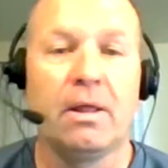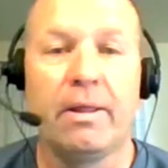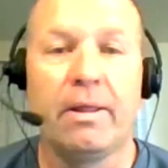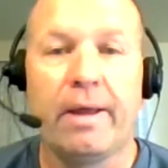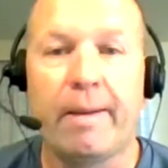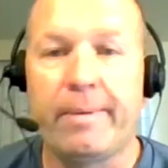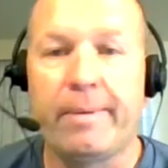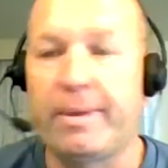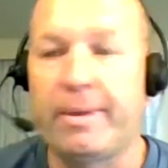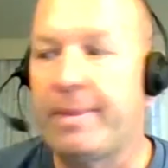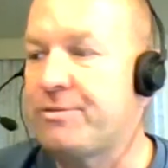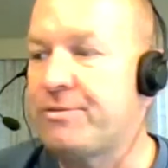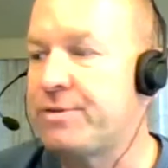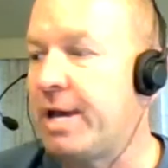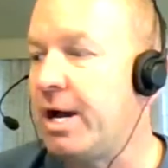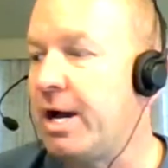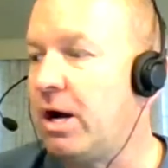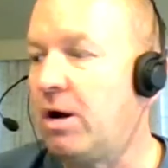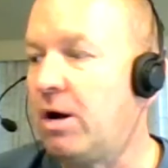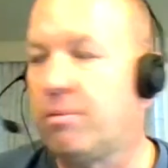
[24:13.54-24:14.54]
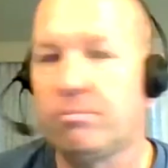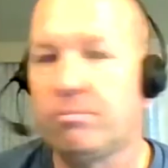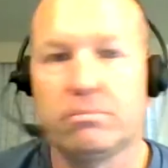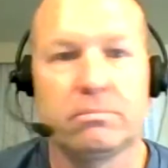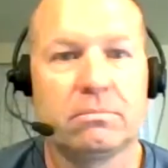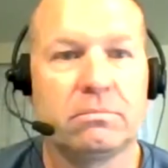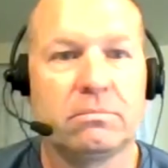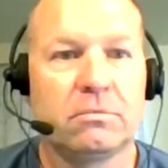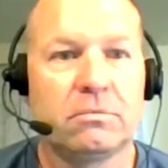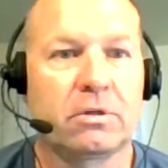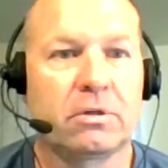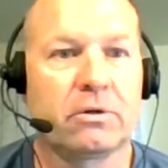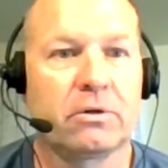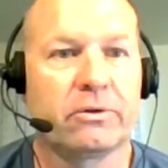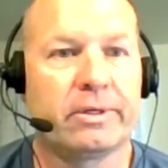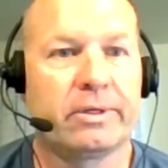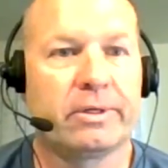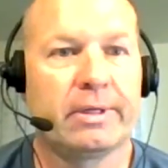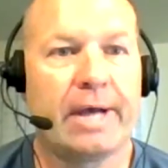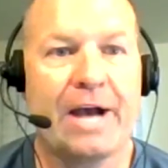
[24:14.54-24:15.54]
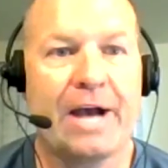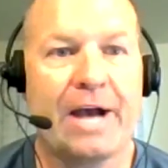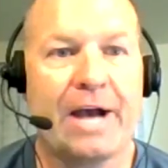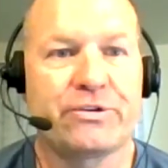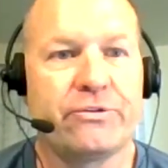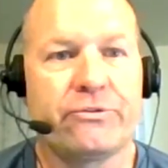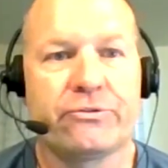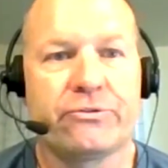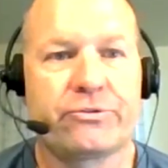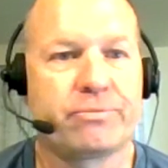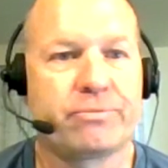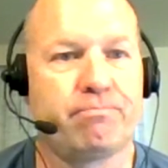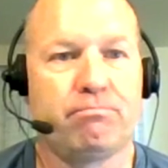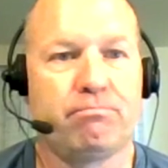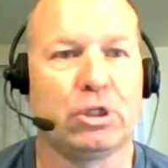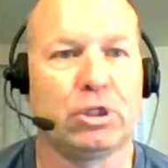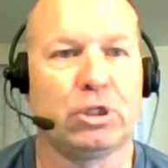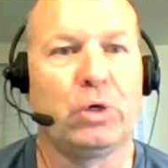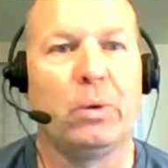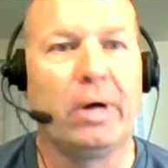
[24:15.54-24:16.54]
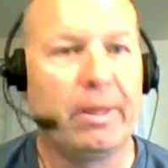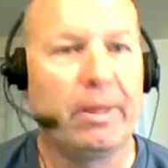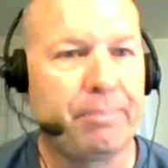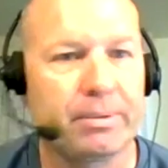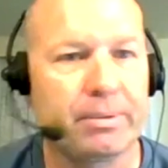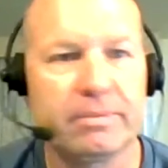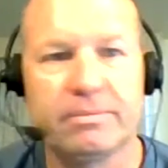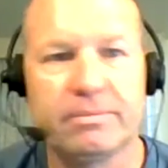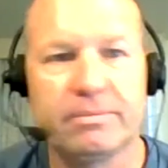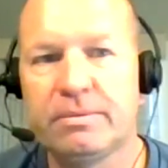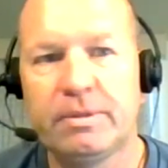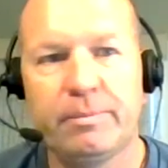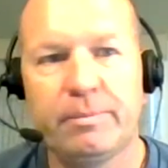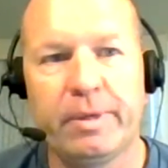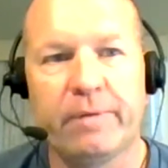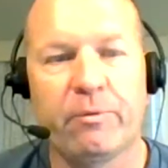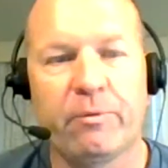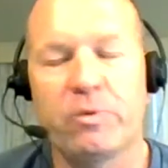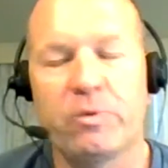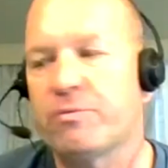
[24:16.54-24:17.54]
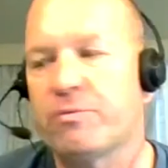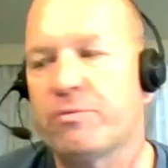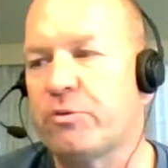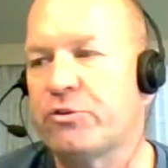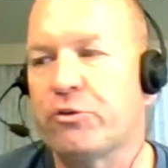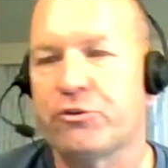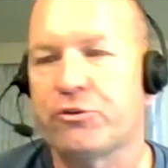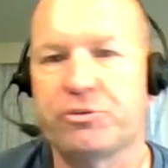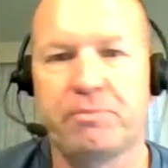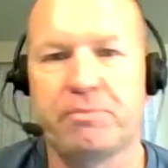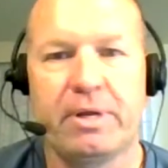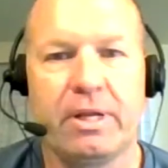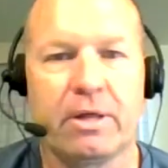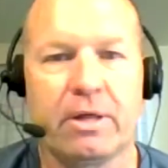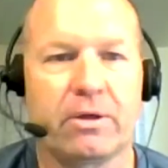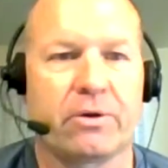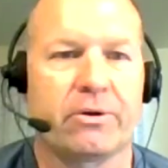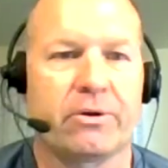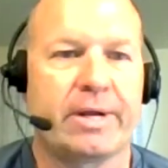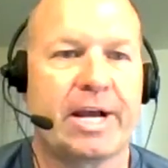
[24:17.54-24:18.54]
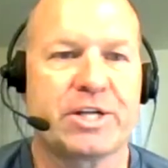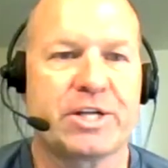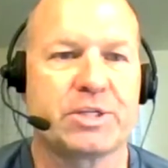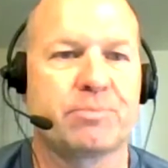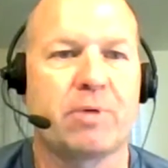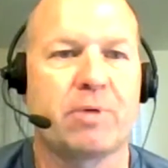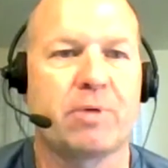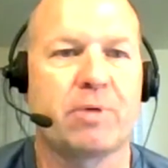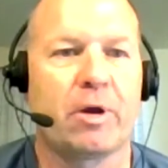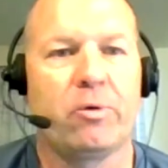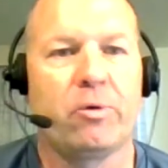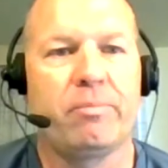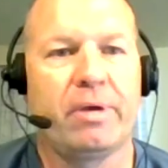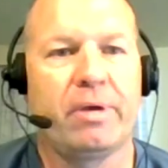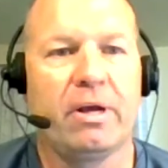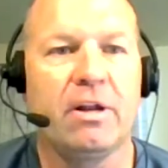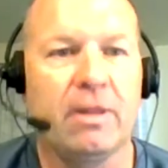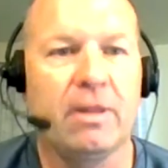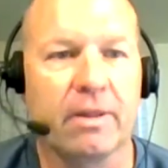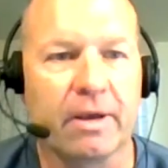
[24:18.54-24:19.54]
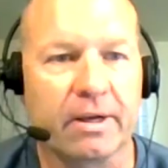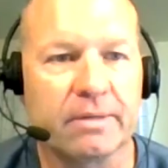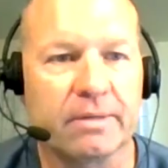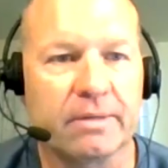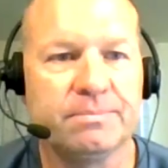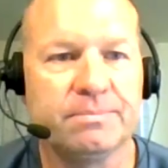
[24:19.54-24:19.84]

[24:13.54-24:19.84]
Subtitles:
I mean, that's how the Kardashians blew up. I mean, if it wasn't for social media, the Kardashians probably wouldn't be anything.